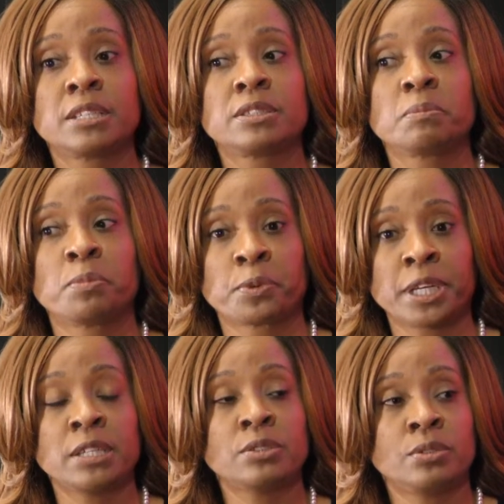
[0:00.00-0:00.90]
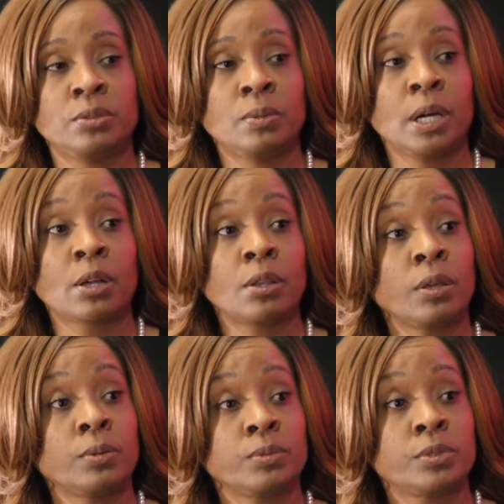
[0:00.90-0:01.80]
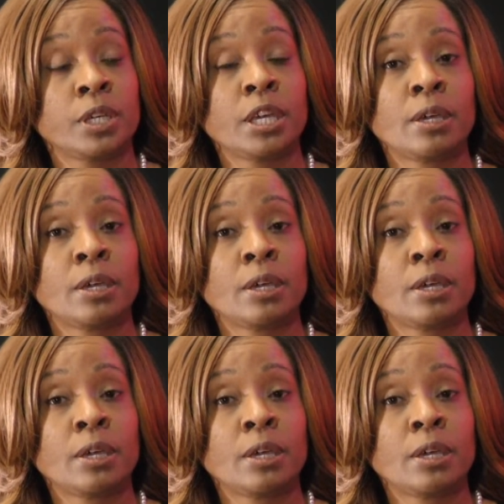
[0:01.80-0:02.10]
to bring it to a close.